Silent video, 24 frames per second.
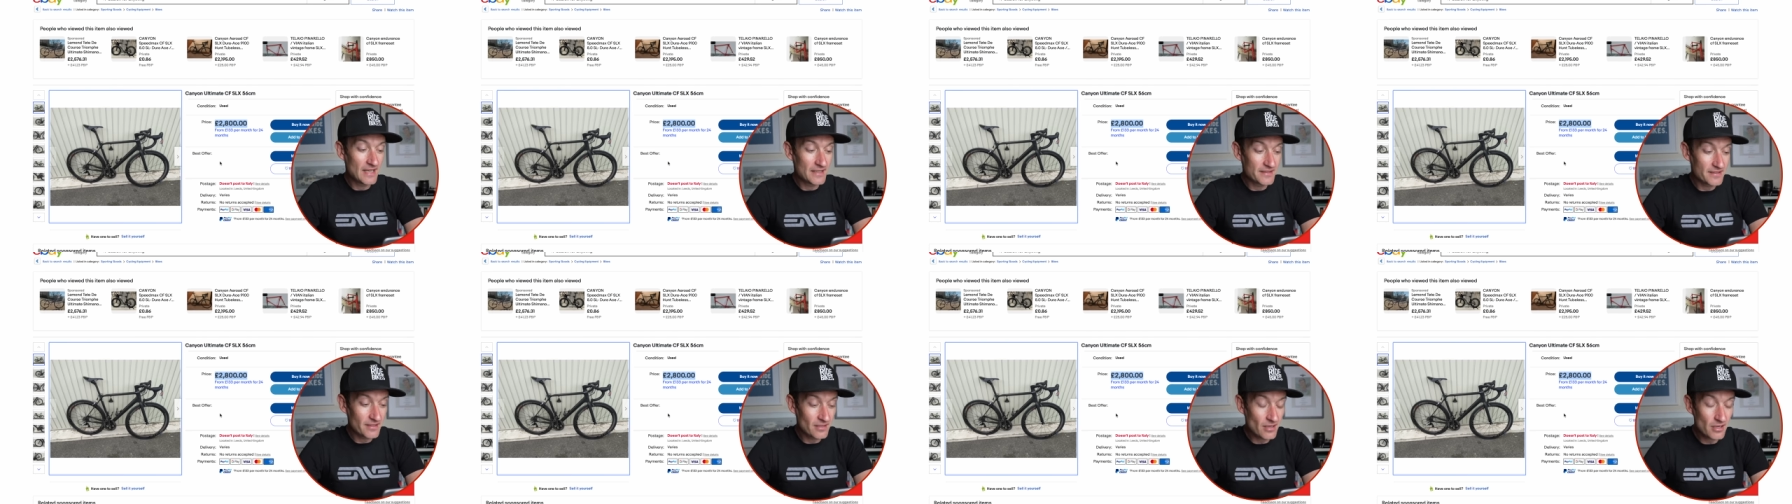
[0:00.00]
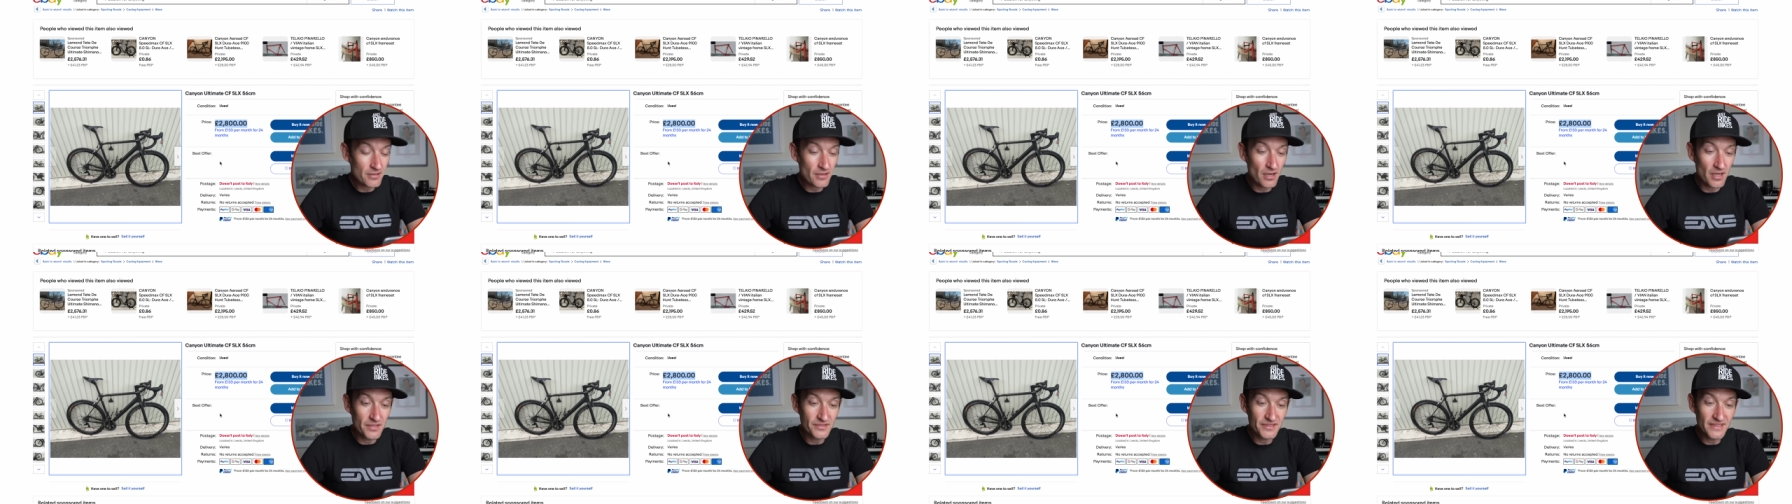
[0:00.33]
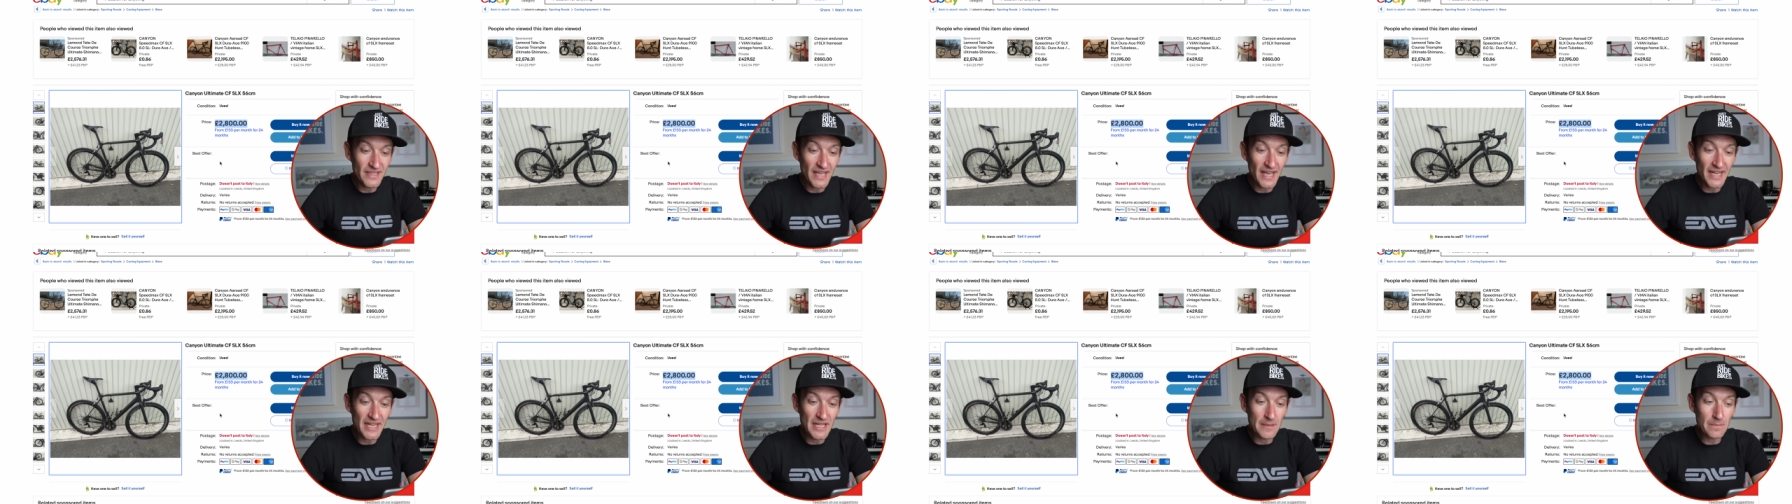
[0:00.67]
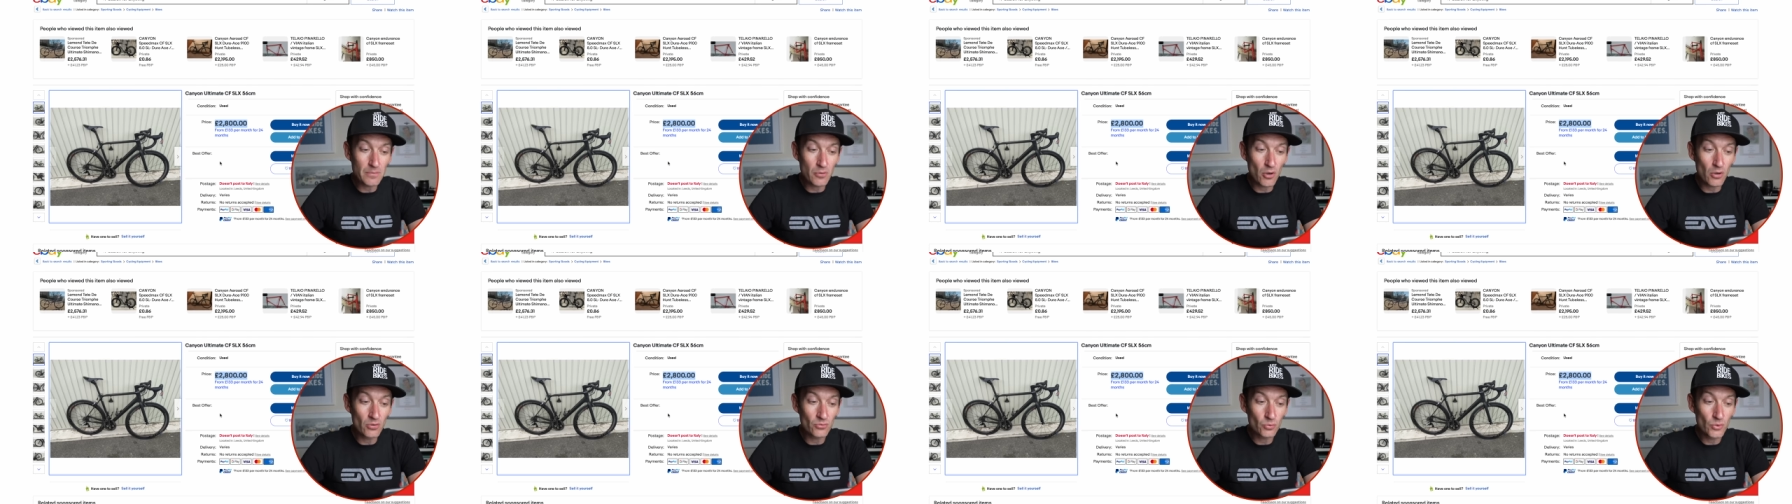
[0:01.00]
then I can't see any
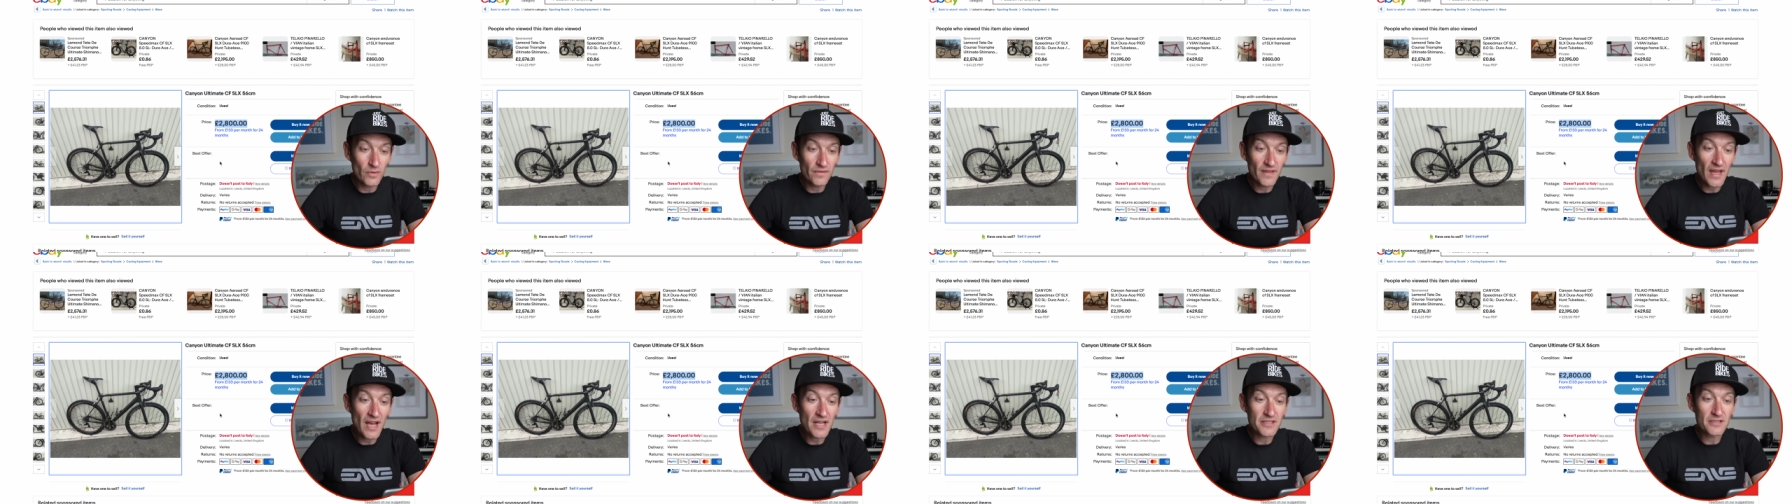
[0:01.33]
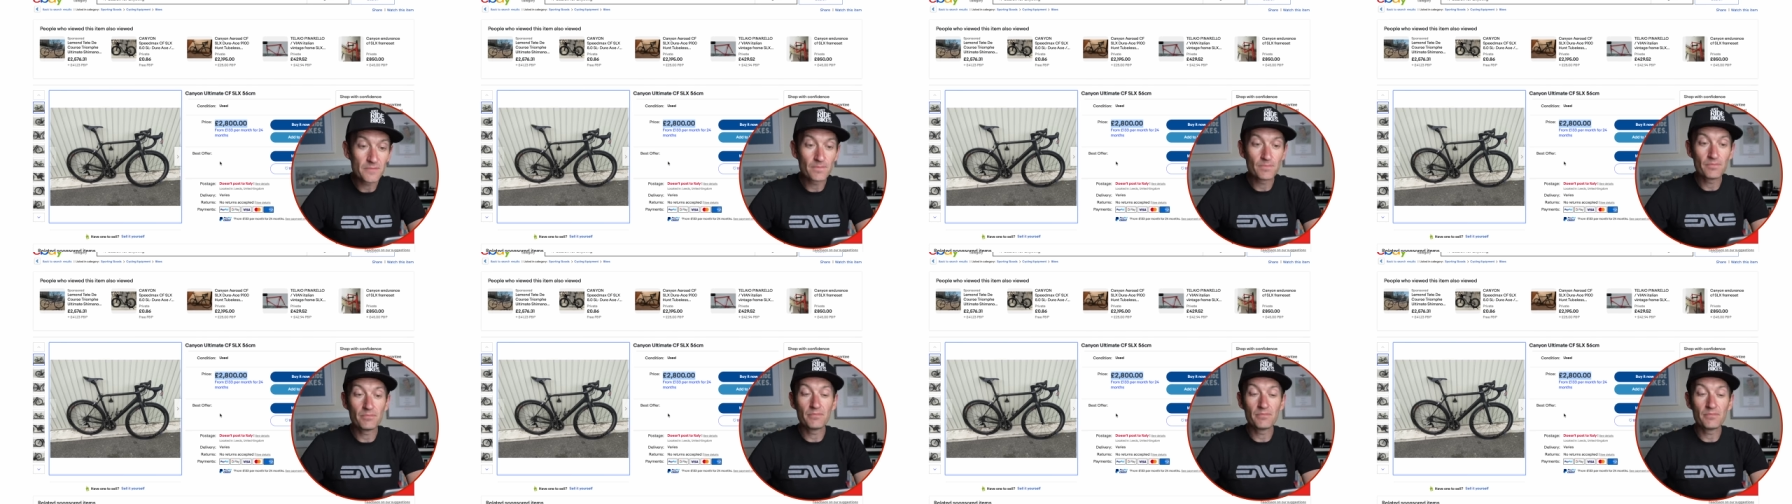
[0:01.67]
problem with that.